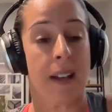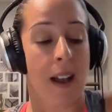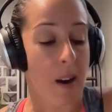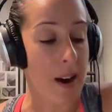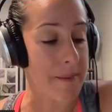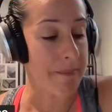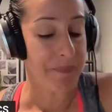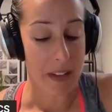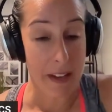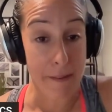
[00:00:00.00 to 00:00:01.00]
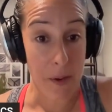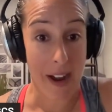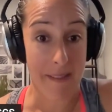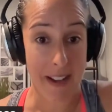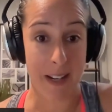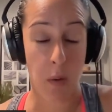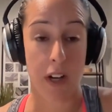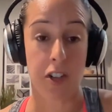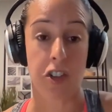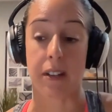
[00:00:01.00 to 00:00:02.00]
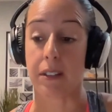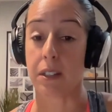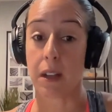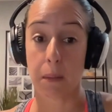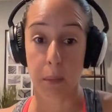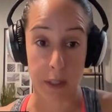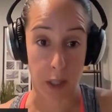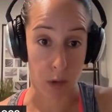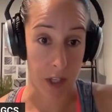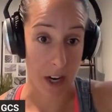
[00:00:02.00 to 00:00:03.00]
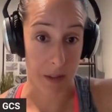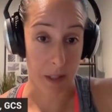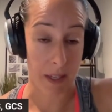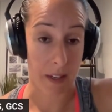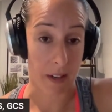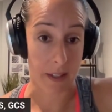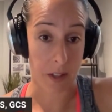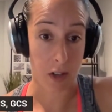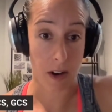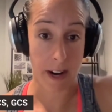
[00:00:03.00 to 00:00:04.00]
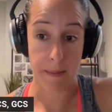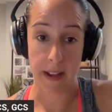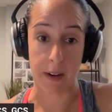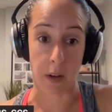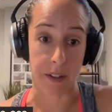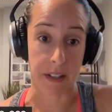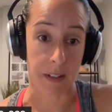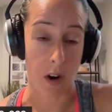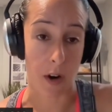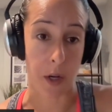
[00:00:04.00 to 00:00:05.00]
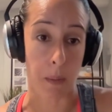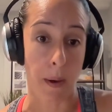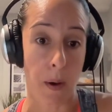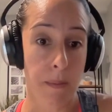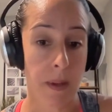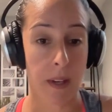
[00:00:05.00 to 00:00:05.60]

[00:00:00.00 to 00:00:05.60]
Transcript: All right. If you have any questions, please reach out to me on Instagram at All Things Cardial Pulm.